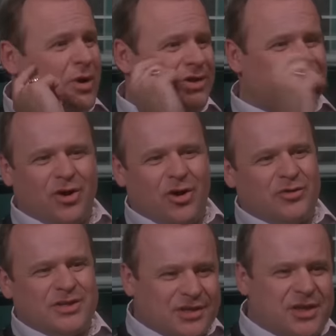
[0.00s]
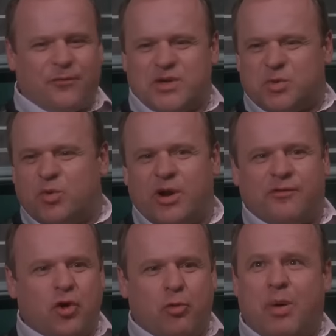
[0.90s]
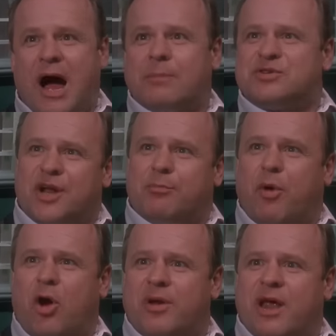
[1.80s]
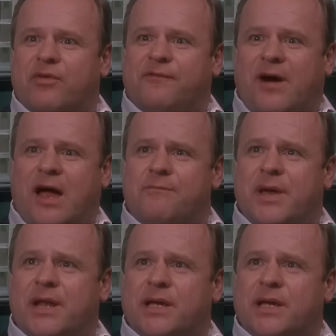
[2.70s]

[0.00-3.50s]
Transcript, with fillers: Well, you know, there's a difference between a few pops and a bourbon every five